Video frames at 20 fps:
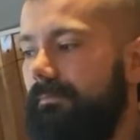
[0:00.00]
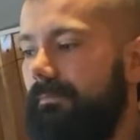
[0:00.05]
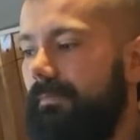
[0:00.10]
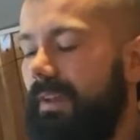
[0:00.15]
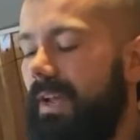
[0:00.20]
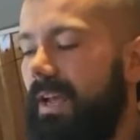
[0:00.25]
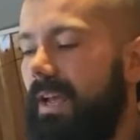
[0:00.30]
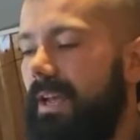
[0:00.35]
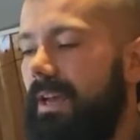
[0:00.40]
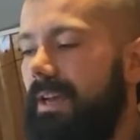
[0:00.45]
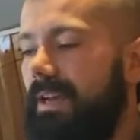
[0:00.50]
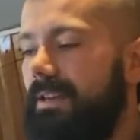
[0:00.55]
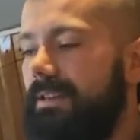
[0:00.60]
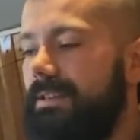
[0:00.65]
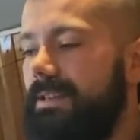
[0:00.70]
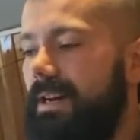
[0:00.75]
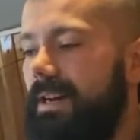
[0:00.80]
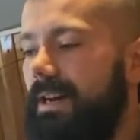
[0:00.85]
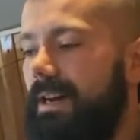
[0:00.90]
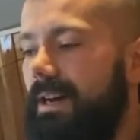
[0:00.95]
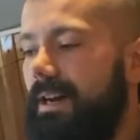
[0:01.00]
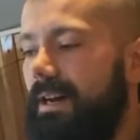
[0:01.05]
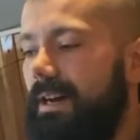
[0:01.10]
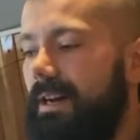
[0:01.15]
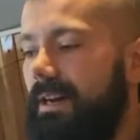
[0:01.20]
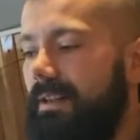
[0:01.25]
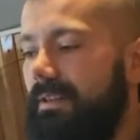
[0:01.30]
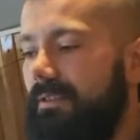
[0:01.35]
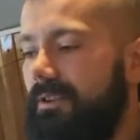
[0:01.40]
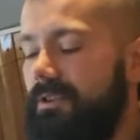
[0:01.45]
And
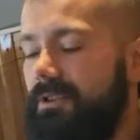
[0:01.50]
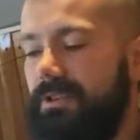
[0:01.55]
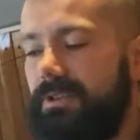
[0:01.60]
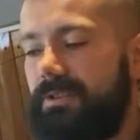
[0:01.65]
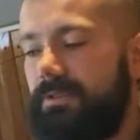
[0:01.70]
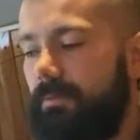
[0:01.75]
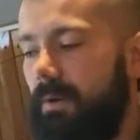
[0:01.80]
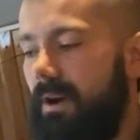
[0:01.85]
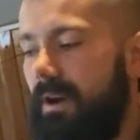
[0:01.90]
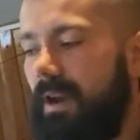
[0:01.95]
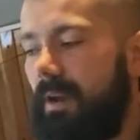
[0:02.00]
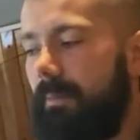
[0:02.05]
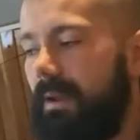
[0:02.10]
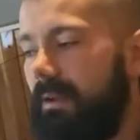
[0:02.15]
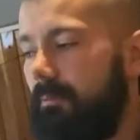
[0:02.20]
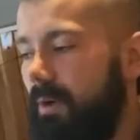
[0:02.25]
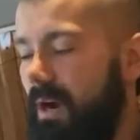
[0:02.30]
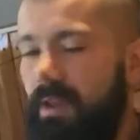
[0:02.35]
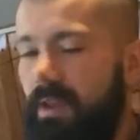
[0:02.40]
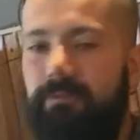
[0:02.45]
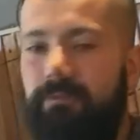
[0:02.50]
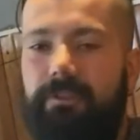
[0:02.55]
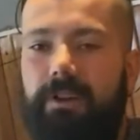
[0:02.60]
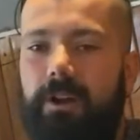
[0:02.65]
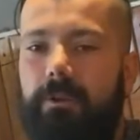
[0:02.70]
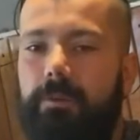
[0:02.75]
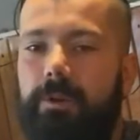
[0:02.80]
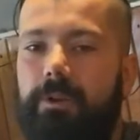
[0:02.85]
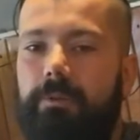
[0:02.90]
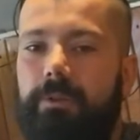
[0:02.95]
they're just swearing at me. Why the fuck
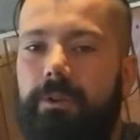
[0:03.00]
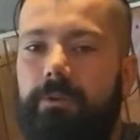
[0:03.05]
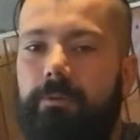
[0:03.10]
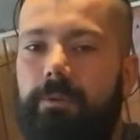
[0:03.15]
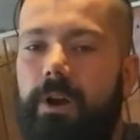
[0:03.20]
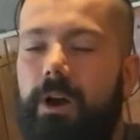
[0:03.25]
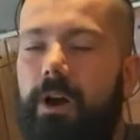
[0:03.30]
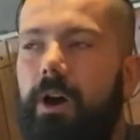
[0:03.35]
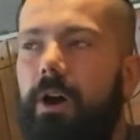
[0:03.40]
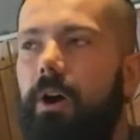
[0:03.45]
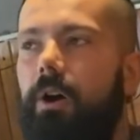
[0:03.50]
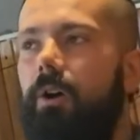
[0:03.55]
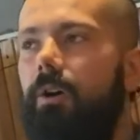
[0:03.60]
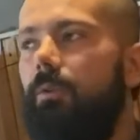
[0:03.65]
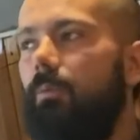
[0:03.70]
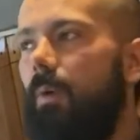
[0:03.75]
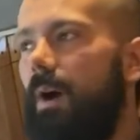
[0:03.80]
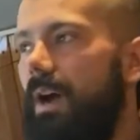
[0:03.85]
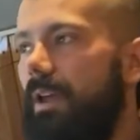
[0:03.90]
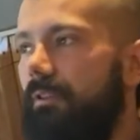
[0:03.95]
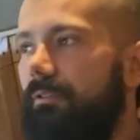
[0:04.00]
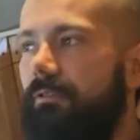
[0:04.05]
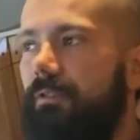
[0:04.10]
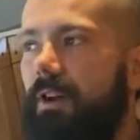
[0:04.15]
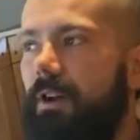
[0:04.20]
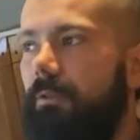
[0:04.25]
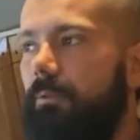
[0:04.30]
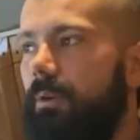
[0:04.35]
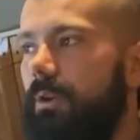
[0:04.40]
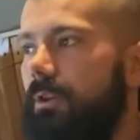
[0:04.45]
were you in the road? Why the
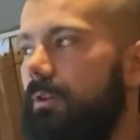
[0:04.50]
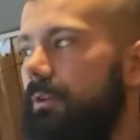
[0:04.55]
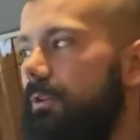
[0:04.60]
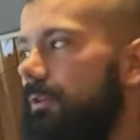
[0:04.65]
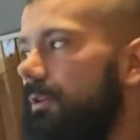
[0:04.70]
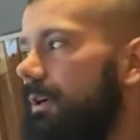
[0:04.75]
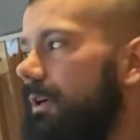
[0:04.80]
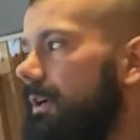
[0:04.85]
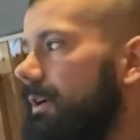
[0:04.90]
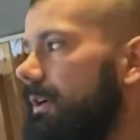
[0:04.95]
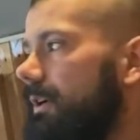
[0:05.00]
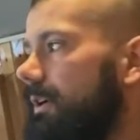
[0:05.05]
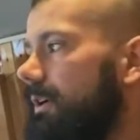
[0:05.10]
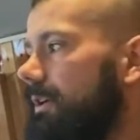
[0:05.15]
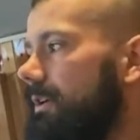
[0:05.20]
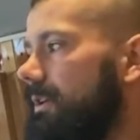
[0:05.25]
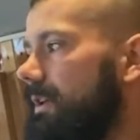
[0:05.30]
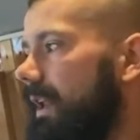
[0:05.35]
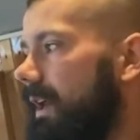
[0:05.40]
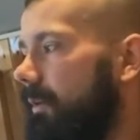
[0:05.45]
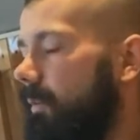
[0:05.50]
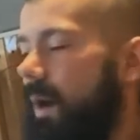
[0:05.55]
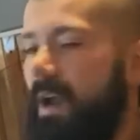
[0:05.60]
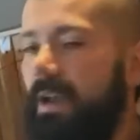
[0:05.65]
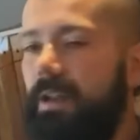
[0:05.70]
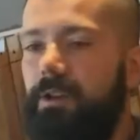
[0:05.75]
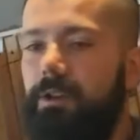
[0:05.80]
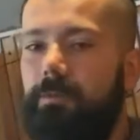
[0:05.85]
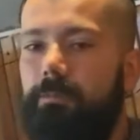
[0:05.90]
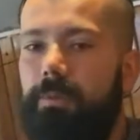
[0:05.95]
fuck were you, like, why
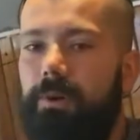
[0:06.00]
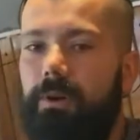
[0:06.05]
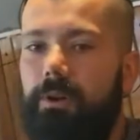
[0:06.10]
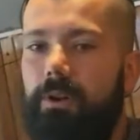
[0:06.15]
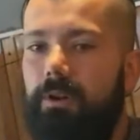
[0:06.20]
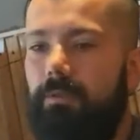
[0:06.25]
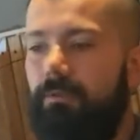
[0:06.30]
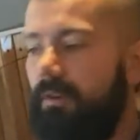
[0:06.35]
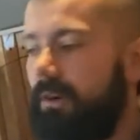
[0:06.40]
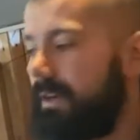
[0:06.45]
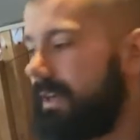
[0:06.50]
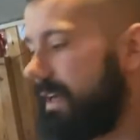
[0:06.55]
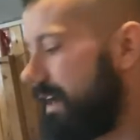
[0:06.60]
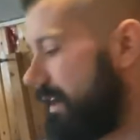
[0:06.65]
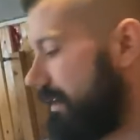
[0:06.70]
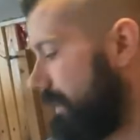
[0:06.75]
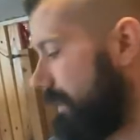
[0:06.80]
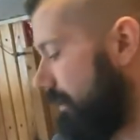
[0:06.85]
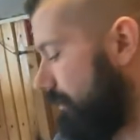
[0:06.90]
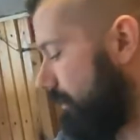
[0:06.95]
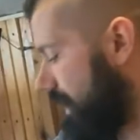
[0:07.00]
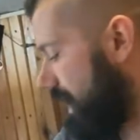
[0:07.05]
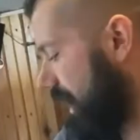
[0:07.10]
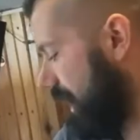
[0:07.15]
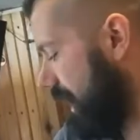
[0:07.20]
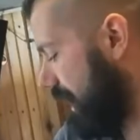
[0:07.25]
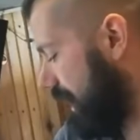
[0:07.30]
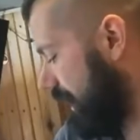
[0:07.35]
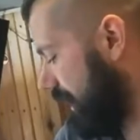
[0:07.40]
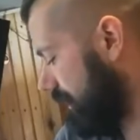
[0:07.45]
didn't you pull over and get out of my
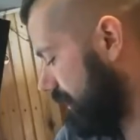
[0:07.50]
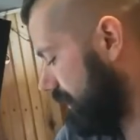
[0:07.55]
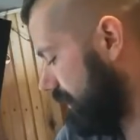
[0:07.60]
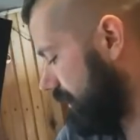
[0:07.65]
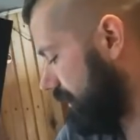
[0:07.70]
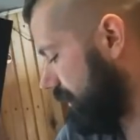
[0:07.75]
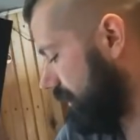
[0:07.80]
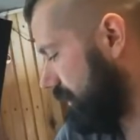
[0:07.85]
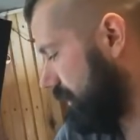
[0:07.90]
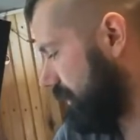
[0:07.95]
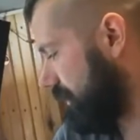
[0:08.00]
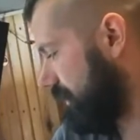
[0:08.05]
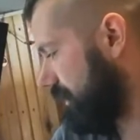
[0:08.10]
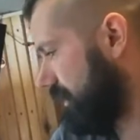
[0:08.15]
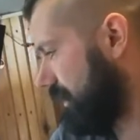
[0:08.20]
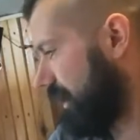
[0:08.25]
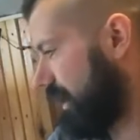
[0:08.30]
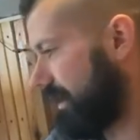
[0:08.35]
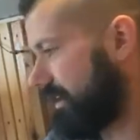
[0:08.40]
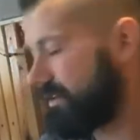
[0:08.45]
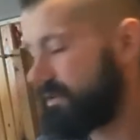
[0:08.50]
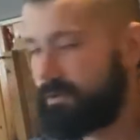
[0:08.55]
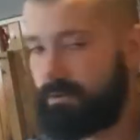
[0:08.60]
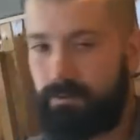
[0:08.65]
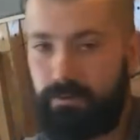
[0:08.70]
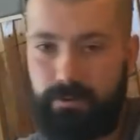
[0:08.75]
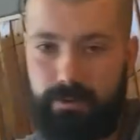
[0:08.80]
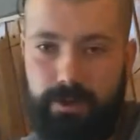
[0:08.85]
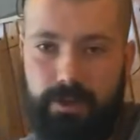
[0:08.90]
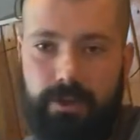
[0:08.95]
way? Like,
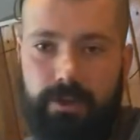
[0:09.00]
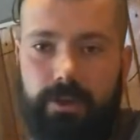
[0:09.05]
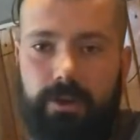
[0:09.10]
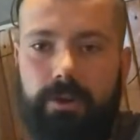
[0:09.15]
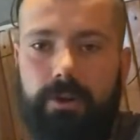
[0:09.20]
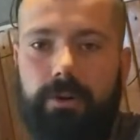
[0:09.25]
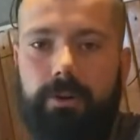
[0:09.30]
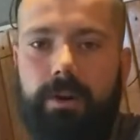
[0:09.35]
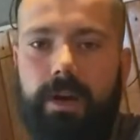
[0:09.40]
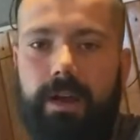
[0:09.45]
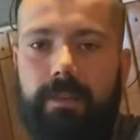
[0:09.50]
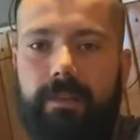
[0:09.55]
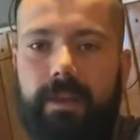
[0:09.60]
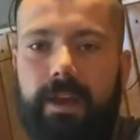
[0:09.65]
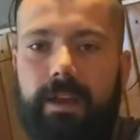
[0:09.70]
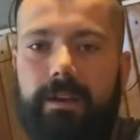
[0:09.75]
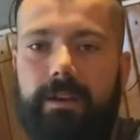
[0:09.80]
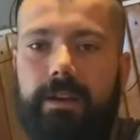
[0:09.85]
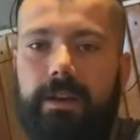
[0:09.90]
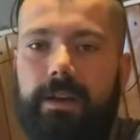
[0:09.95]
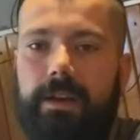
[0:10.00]
screw you. And then